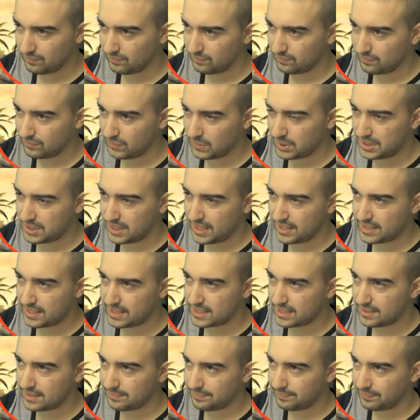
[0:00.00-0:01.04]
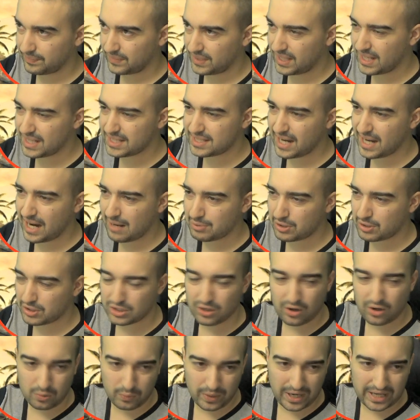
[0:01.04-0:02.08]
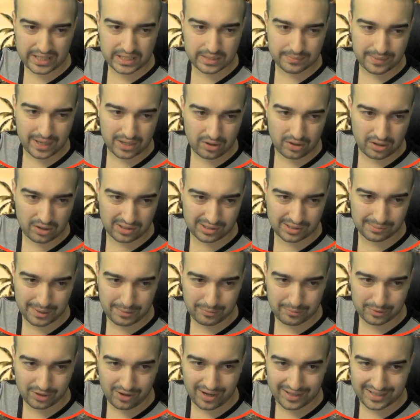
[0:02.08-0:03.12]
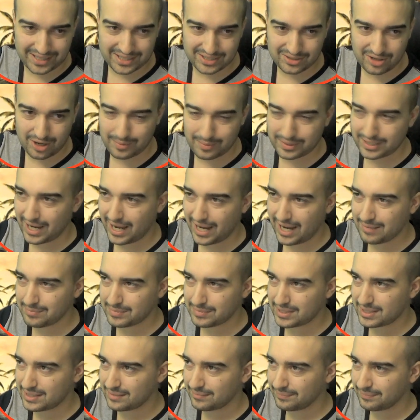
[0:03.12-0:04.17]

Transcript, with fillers: What's this? These games are so weird to me. I know a lot of people like these type of games.